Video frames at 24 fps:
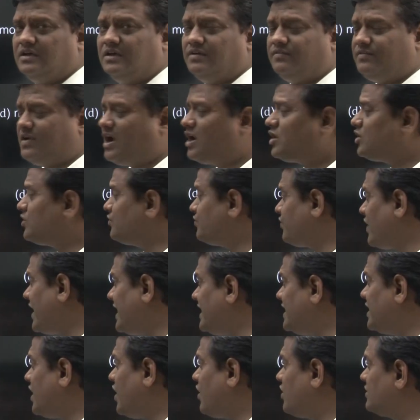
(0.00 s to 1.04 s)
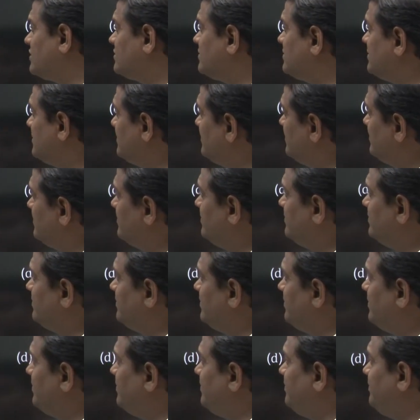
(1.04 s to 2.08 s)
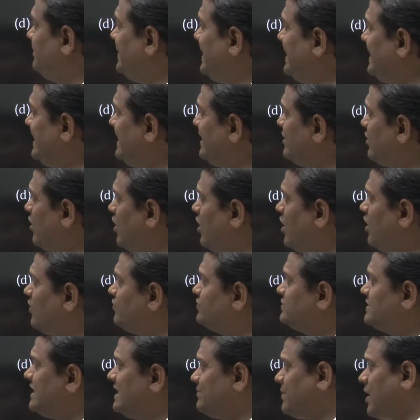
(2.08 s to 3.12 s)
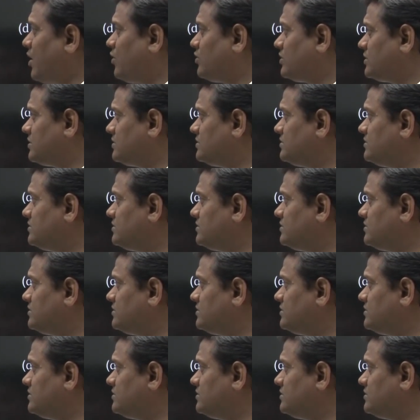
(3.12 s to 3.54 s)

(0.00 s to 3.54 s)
We have to find out meaning of slip out.